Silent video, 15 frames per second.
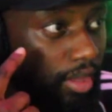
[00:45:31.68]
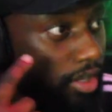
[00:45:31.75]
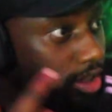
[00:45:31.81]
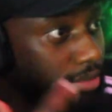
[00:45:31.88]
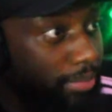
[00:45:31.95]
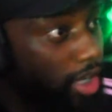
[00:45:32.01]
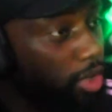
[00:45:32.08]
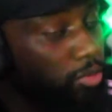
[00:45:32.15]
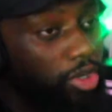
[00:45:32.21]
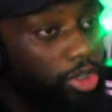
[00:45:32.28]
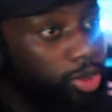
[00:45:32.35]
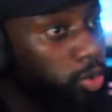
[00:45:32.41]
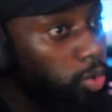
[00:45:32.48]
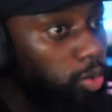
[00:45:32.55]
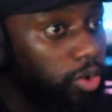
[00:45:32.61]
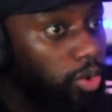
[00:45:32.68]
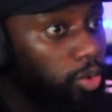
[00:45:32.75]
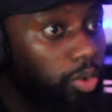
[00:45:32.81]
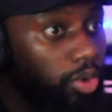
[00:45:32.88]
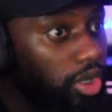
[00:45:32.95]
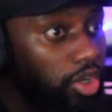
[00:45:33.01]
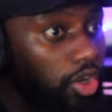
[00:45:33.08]
Because man don't want to talk
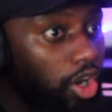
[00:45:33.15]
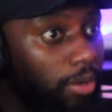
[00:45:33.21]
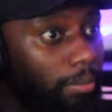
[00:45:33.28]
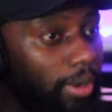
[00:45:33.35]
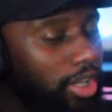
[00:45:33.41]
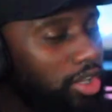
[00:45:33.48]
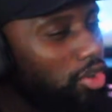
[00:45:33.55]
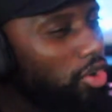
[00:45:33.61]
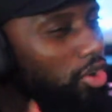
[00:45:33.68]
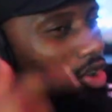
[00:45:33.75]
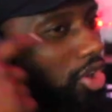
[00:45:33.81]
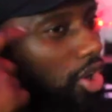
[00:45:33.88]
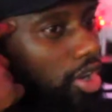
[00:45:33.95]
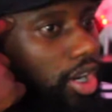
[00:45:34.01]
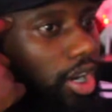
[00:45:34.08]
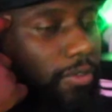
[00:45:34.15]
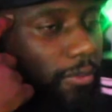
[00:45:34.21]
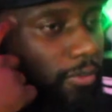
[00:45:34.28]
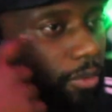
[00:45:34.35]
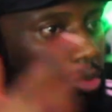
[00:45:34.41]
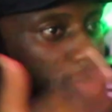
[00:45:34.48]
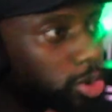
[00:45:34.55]
all along, but you're not learning
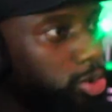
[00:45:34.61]
nothing from you